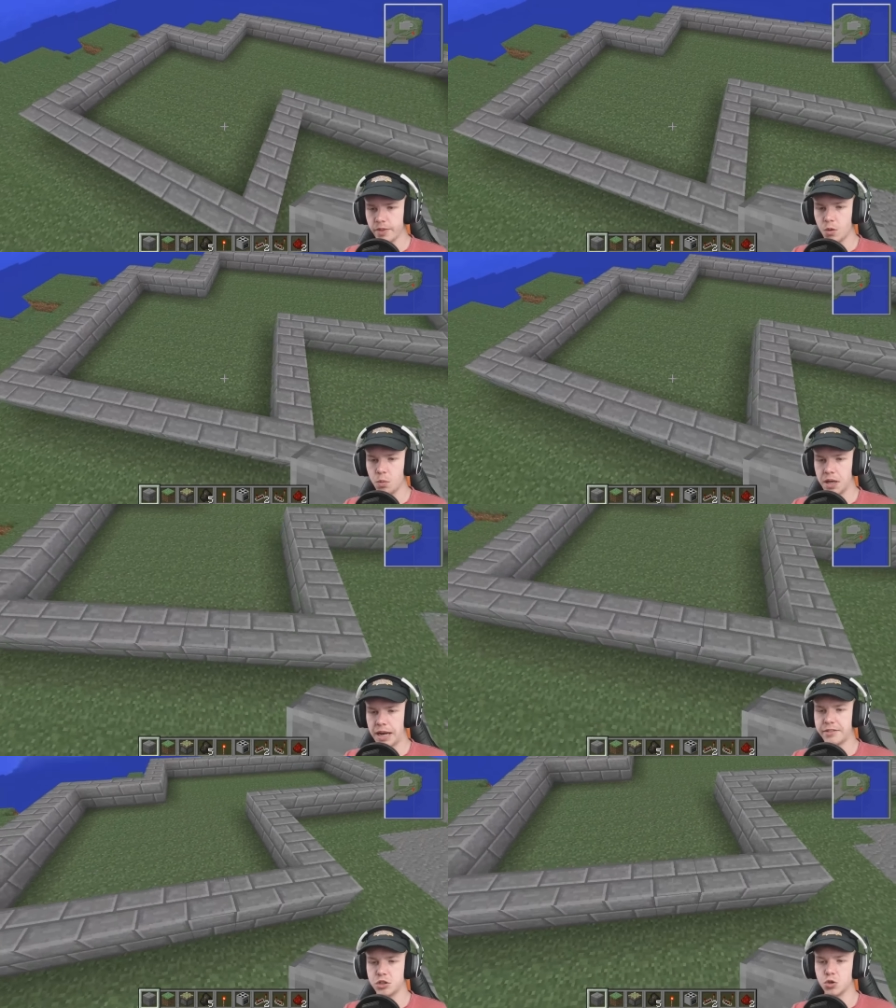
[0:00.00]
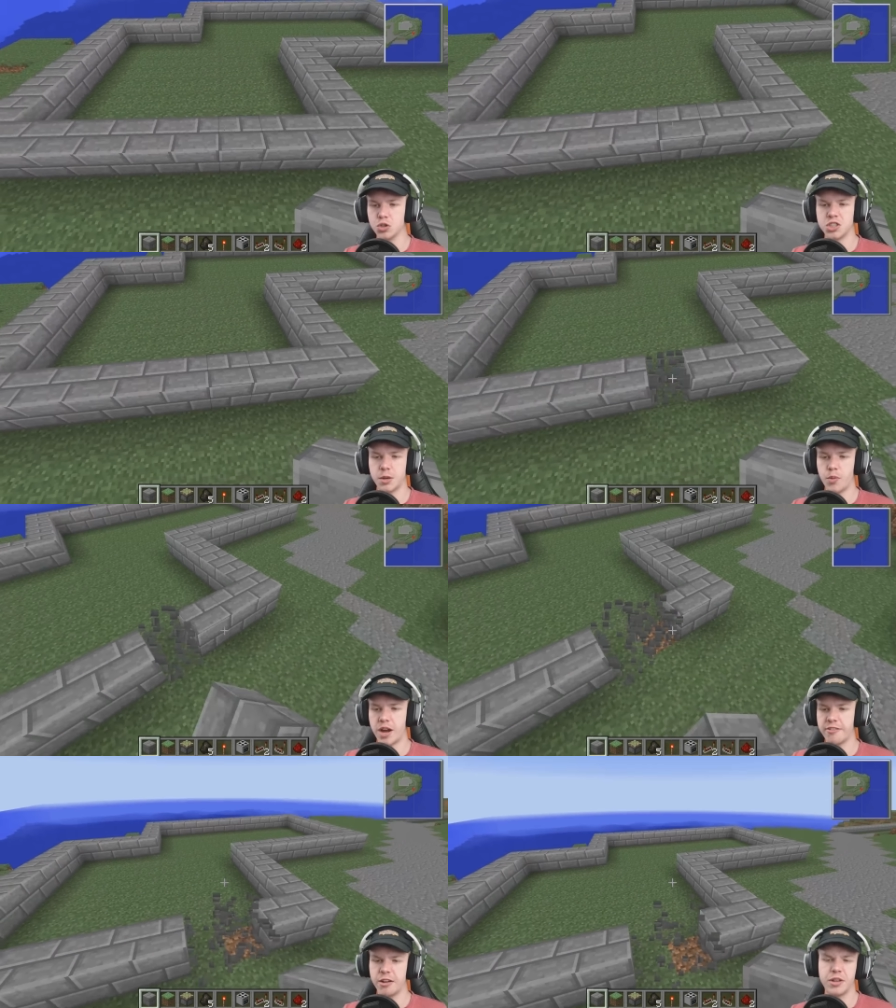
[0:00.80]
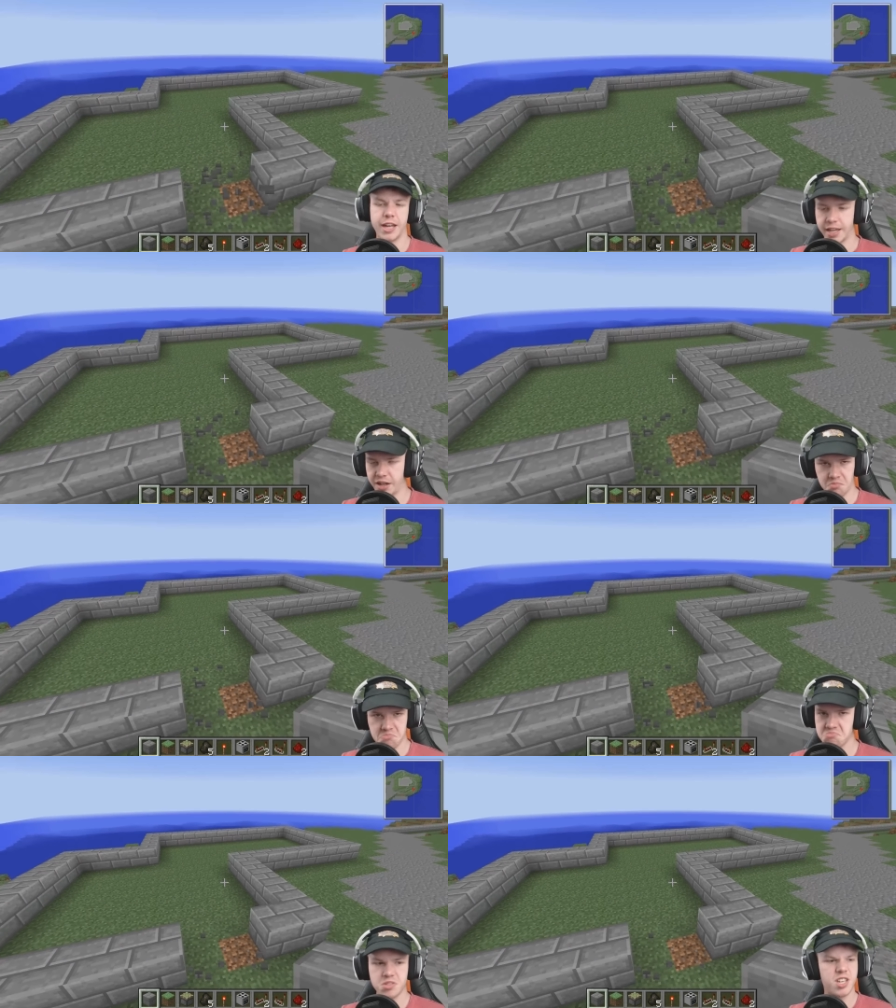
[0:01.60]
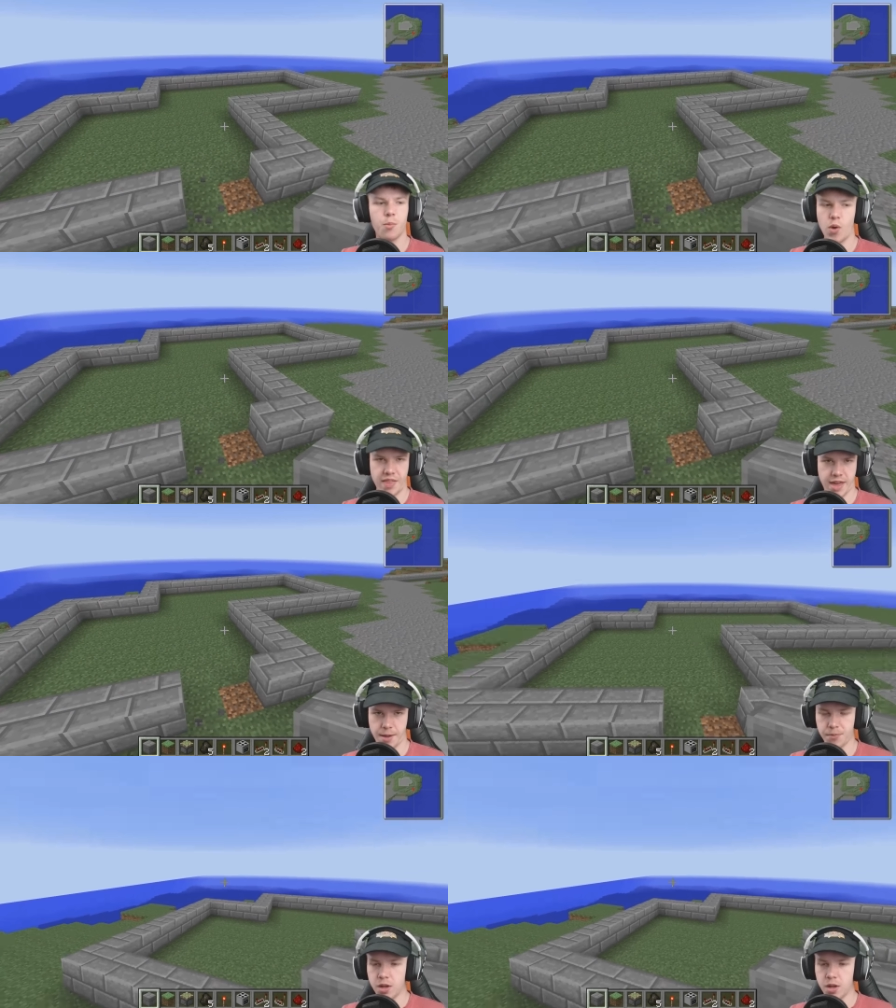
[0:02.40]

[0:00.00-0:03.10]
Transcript: we're going to have a door somewhere around here, somewhere there.